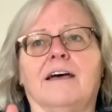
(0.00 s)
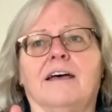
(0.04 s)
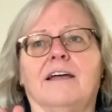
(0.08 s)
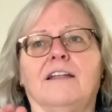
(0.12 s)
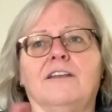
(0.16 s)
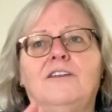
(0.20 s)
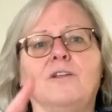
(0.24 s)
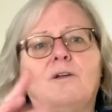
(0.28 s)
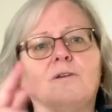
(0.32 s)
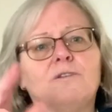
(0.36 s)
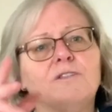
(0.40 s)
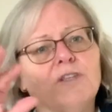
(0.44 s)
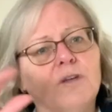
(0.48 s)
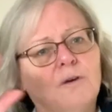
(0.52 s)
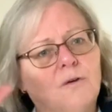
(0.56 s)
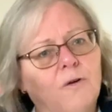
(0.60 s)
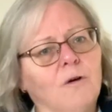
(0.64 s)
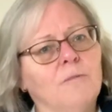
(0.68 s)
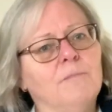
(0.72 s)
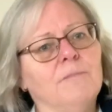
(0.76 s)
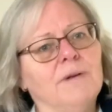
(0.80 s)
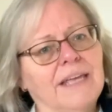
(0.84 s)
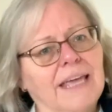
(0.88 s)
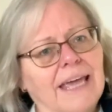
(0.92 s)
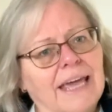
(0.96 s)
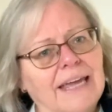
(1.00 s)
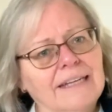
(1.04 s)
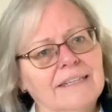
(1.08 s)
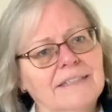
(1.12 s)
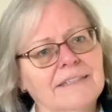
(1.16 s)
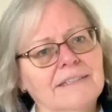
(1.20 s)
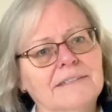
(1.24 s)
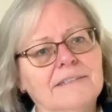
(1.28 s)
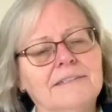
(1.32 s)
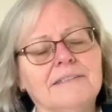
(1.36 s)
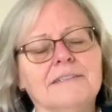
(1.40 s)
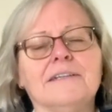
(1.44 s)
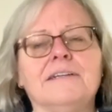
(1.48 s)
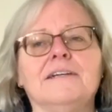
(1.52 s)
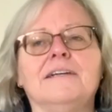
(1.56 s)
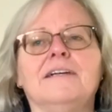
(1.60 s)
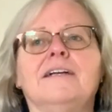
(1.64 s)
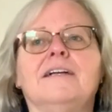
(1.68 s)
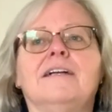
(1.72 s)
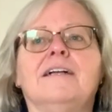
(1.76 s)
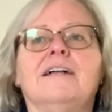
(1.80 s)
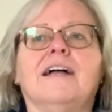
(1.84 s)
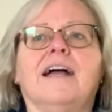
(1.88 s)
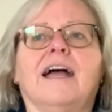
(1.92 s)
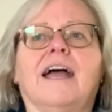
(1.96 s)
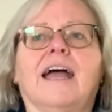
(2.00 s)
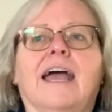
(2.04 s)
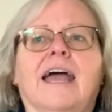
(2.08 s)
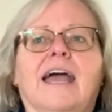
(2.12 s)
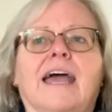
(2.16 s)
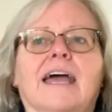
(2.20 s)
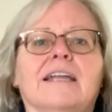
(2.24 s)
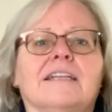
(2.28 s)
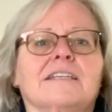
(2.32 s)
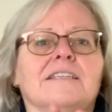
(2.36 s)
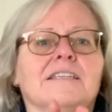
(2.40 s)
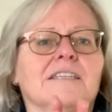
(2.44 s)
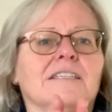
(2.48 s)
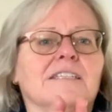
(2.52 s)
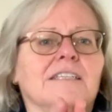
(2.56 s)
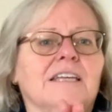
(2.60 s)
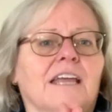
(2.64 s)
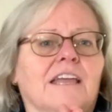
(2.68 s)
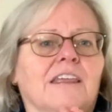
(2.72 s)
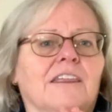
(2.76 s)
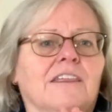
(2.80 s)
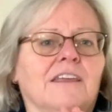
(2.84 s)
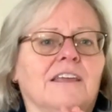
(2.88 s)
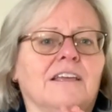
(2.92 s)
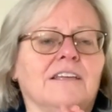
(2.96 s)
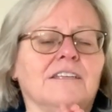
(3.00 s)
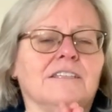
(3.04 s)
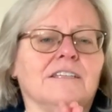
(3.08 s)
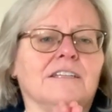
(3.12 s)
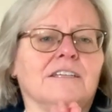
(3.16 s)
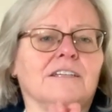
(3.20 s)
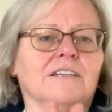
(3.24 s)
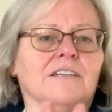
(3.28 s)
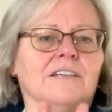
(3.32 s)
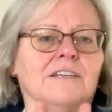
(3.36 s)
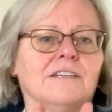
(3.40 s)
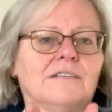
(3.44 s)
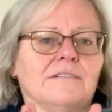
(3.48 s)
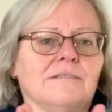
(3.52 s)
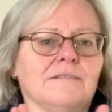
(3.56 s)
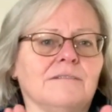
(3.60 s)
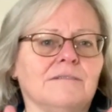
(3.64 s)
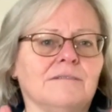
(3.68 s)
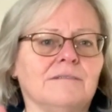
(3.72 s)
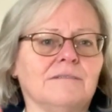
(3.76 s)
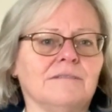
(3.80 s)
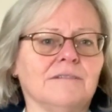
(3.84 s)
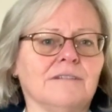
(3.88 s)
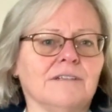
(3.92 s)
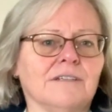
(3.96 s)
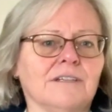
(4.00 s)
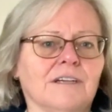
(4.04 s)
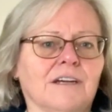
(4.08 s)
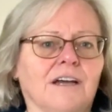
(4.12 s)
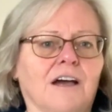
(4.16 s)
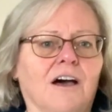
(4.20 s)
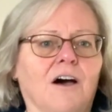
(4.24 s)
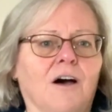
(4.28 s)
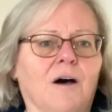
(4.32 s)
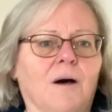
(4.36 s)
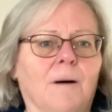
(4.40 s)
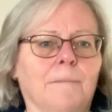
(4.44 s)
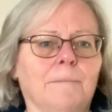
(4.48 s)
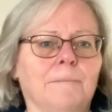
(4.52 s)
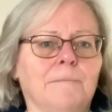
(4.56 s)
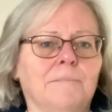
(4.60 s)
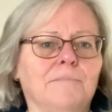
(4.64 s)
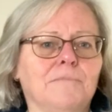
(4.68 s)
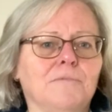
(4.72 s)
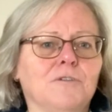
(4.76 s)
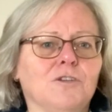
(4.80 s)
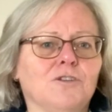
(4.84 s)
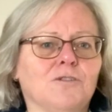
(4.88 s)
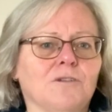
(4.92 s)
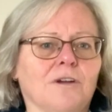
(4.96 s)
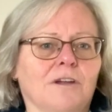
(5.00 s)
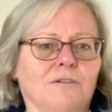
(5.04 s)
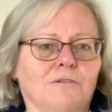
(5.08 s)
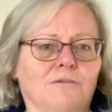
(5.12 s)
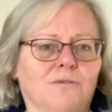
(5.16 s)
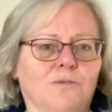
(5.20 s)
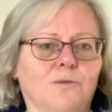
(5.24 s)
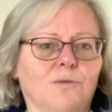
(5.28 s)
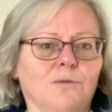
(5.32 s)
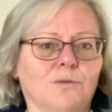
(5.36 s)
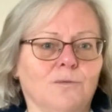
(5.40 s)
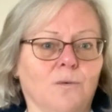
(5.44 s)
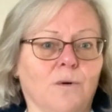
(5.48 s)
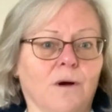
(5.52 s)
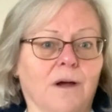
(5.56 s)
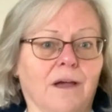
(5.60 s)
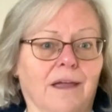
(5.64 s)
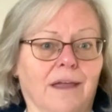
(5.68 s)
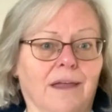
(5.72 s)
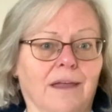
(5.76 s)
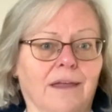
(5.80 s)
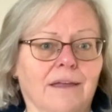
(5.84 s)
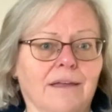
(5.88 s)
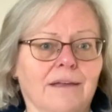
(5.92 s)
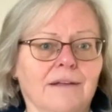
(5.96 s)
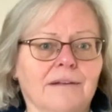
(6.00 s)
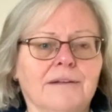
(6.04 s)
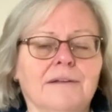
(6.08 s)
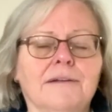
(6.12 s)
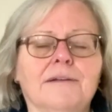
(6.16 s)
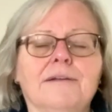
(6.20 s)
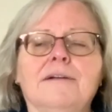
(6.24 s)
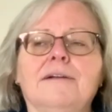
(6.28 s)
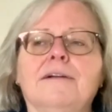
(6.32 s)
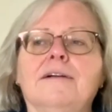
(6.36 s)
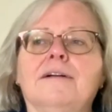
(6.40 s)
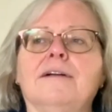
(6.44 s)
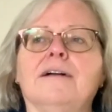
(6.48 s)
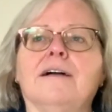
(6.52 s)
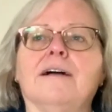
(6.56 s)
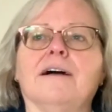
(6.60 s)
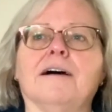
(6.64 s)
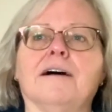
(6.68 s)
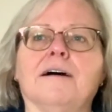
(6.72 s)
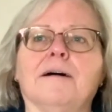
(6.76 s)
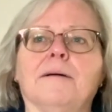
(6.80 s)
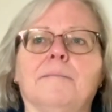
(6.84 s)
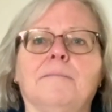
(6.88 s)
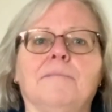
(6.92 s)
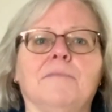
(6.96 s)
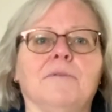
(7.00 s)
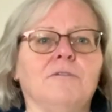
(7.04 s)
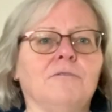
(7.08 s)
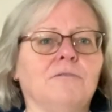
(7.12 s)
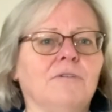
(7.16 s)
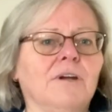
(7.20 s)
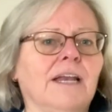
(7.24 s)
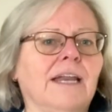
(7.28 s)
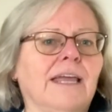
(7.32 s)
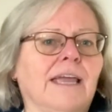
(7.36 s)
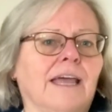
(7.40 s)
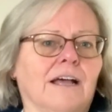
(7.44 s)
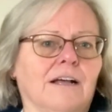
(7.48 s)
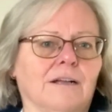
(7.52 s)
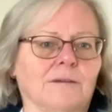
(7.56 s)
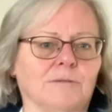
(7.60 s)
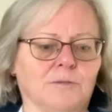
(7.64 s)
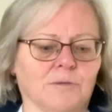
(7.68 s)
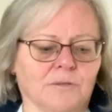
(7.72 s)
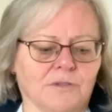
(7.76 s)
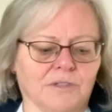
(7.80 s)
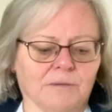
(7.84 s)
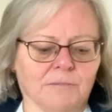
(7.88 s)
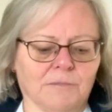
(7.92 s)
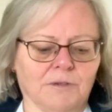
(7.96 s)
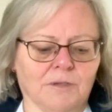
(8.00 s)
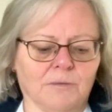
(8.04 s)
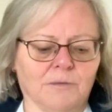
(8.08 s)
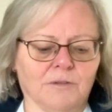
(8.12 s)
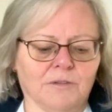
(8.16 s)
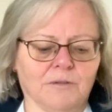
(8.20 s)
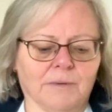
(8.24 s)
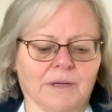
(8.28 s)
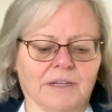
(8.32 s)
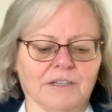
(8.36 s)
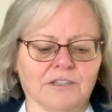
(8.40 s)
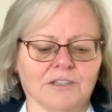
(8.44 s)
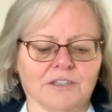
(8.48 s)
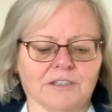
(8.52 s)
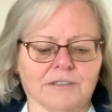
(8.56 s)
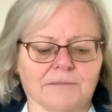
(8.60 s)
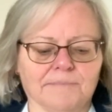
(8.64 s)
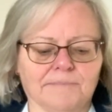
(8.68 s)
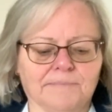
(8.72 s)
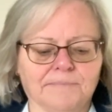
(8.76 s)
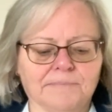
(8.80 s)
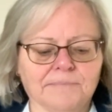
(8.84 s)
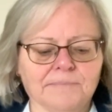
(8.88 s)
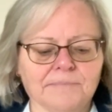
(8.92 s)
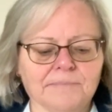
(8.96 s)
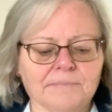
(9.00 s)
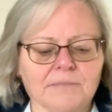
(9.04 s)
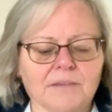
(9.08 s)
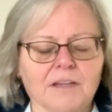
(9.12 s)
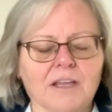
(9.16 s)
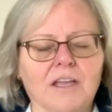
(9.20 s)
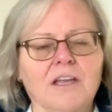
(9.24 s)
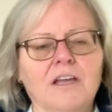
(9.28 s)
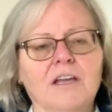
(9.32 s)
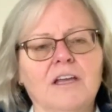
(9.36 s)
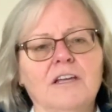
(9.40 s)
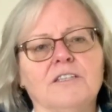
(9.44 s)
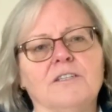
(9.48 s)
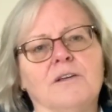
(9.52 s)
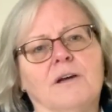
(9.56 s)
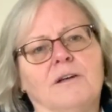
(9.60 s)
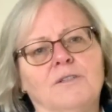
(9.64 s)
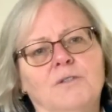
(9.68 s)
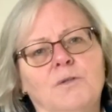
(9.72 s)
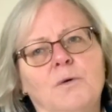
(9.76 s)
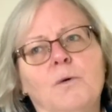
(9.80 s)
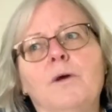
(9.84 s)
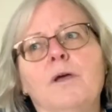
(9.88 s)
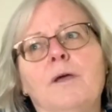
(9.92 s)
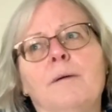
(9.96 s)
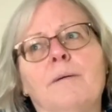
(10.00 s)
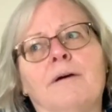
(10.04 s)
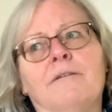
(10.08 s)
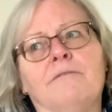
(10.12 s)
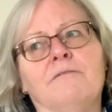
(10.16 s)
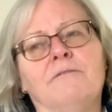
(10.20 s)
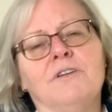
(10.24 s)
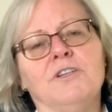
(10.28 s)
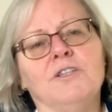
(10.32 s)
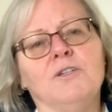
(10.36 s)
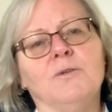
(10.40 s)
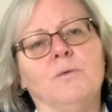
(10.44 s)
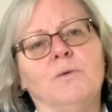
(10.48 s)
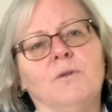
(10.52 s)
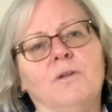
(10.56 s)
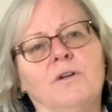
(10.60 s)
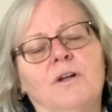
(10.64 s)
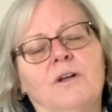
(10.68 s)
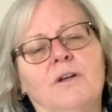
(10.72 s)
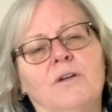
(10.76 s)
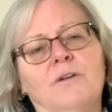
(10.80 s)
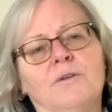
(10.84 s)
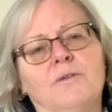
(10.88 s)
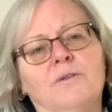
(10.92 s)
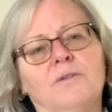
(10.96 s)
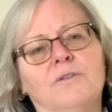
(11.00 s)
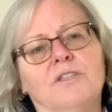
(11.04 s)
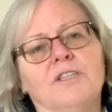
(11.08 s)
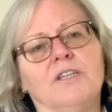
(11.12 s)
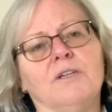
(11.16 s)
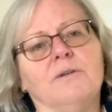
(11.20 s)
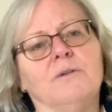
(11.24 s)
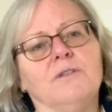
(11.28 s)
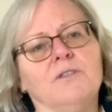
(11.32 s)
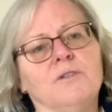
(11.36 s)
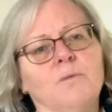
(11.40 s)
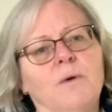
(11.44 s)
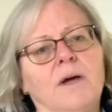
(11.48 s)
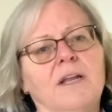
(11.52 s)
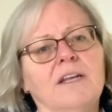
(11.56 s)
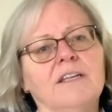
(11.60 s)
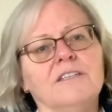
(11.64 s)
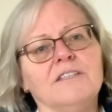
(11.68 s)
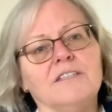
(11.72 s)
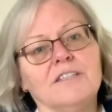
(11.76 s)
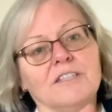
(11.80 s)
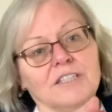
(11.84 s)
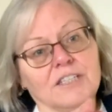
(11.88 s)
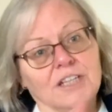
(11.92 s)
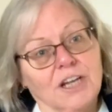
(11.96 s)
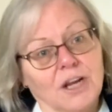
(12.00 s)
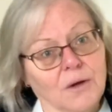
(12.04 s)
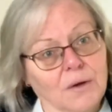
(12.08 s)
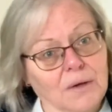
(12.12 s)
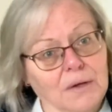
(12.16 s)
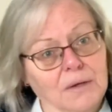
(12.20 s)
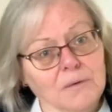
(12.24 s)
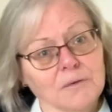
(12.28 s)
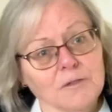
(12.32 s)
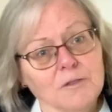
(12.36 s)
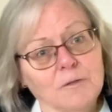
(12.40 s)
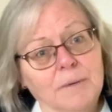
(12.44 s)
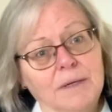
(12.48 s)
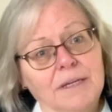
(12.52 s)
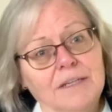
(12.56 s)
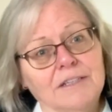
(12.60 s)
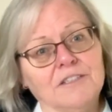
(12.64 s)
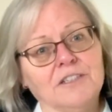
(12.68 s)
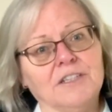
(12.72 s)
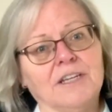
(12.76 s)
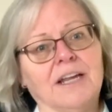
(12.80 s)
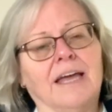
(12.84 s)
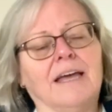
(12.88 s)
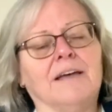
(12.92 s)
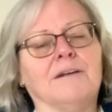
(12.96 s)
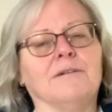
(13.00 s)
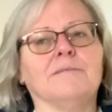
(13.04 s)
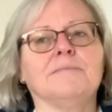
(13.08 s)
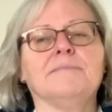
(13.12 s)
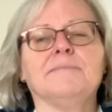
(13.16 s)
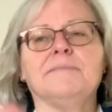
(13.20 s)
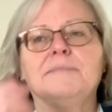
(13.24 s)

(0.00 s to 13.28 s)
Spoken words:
not so complicated, and to say things in a calm, straightforward way really helps with somebody with dementia. So I was talking about visual clues. So as well as slowing your speech down,